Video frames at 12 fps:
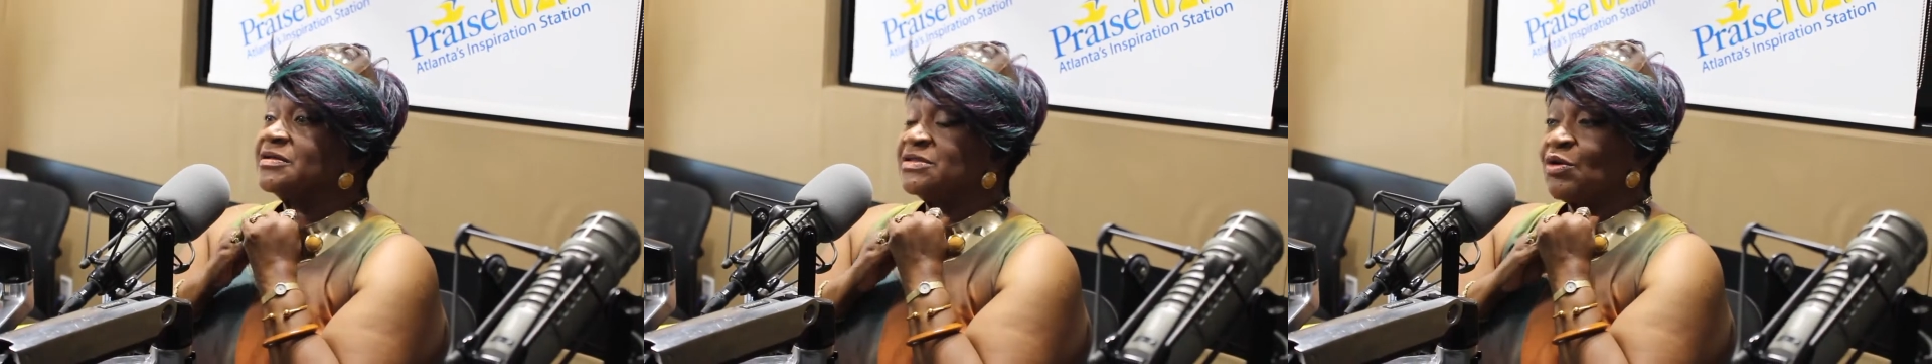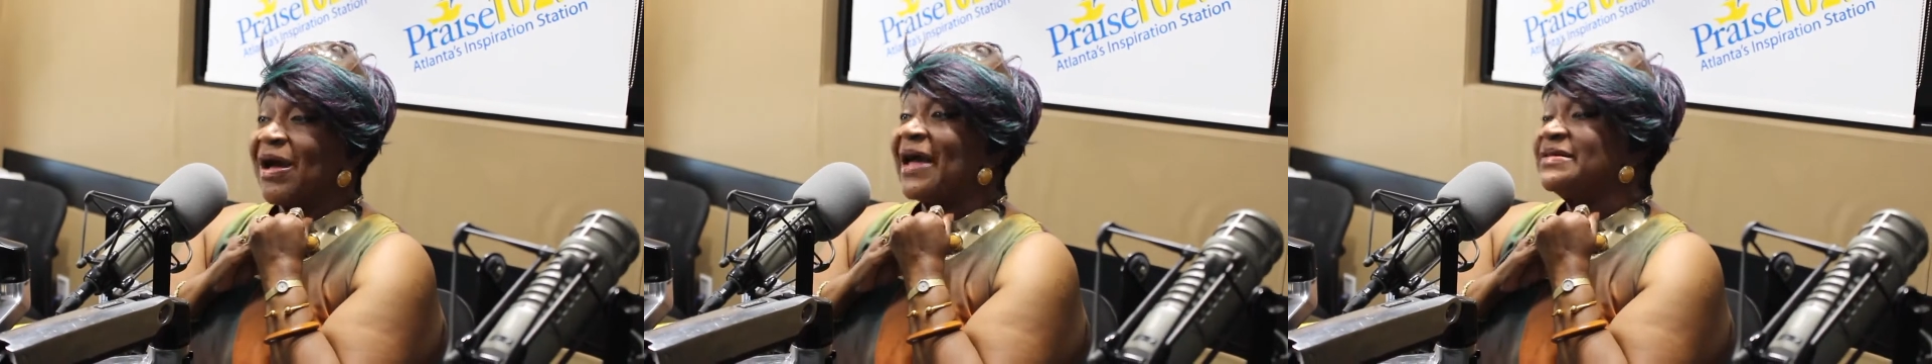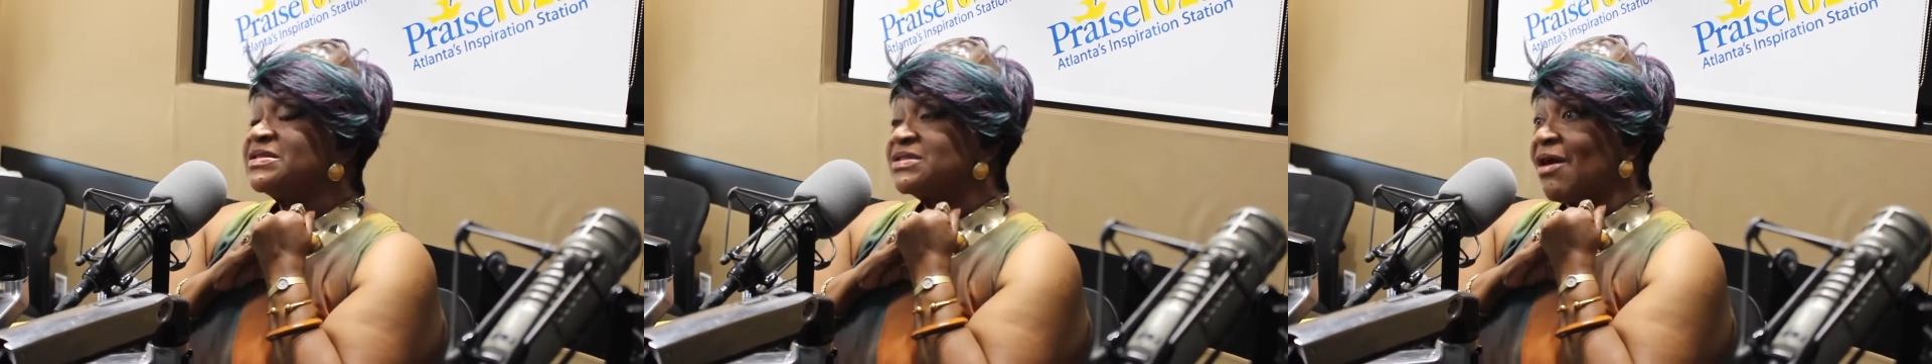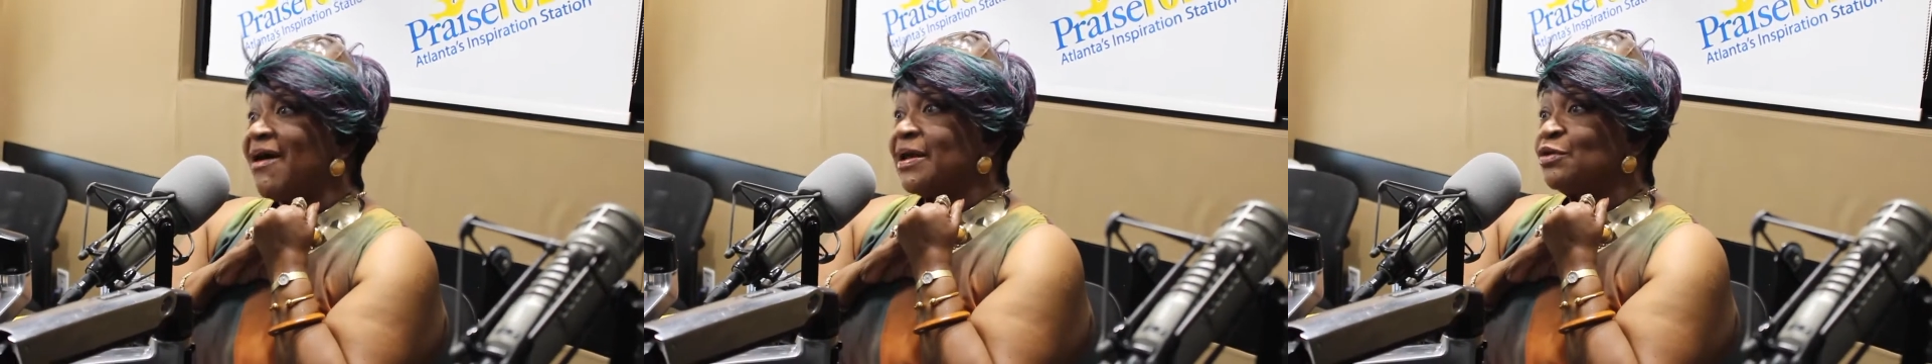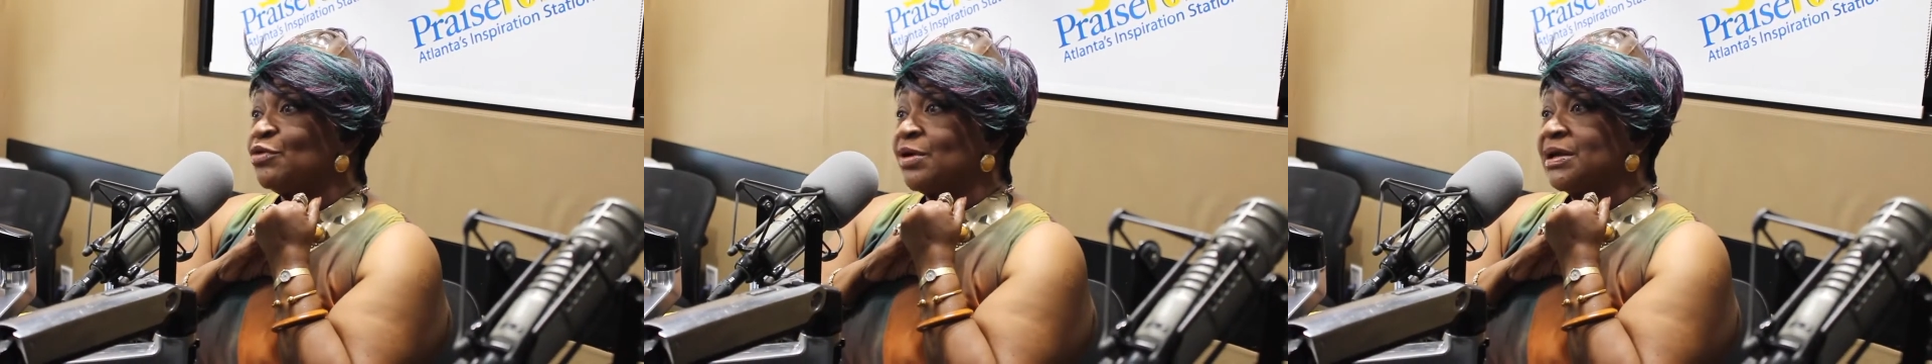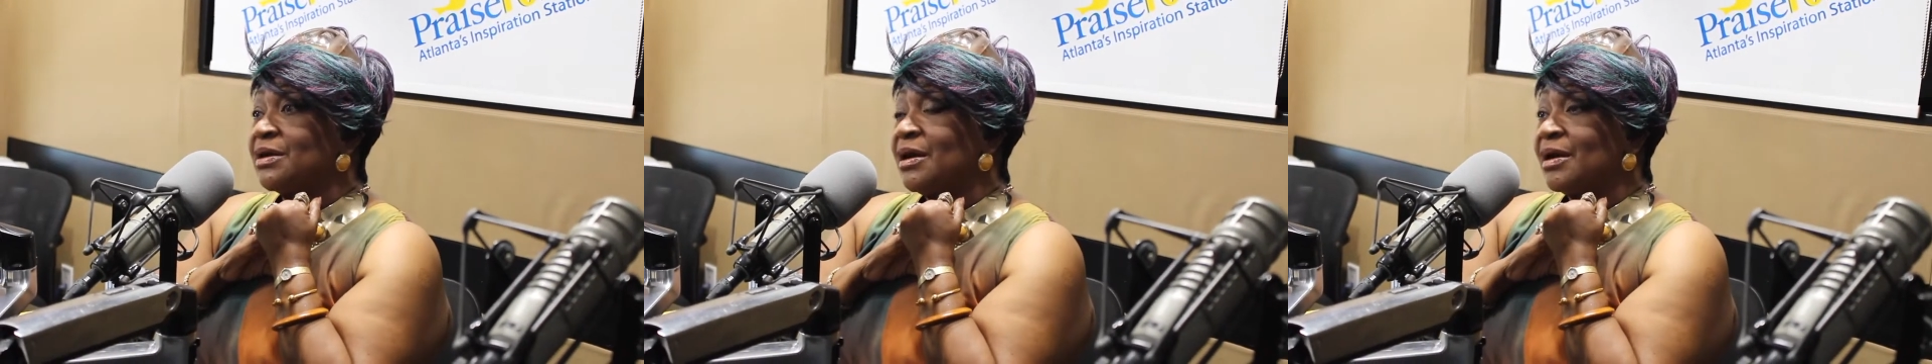So I saw it
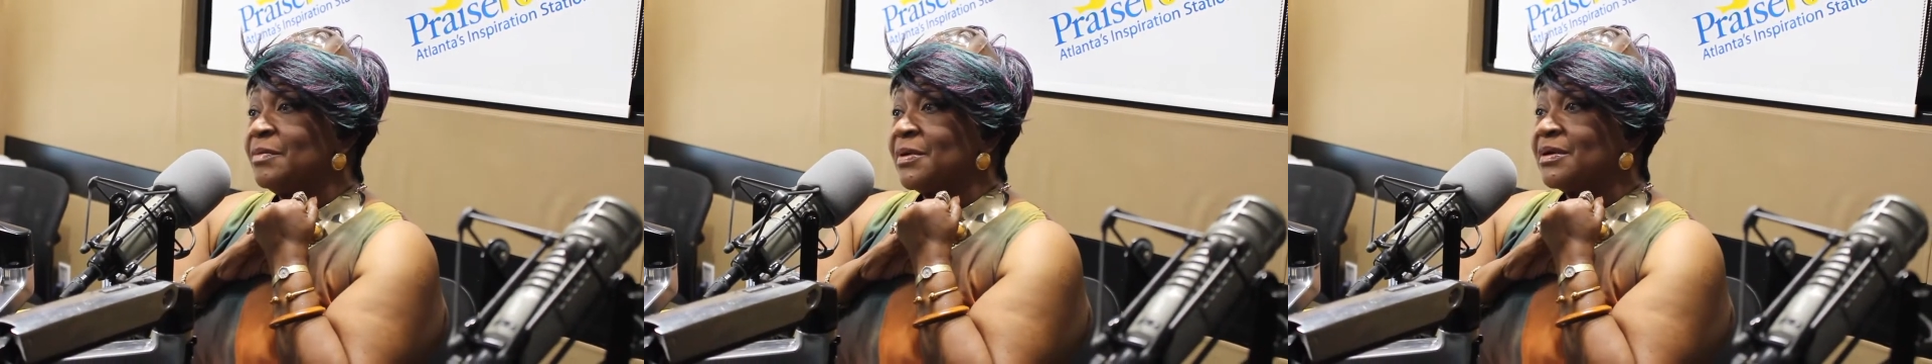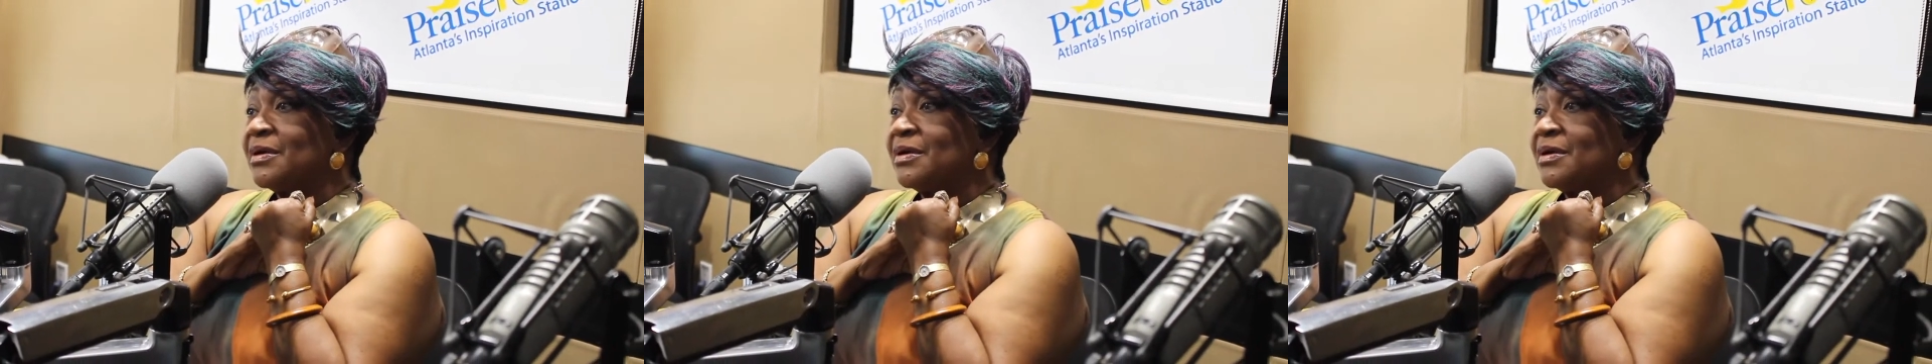growing up.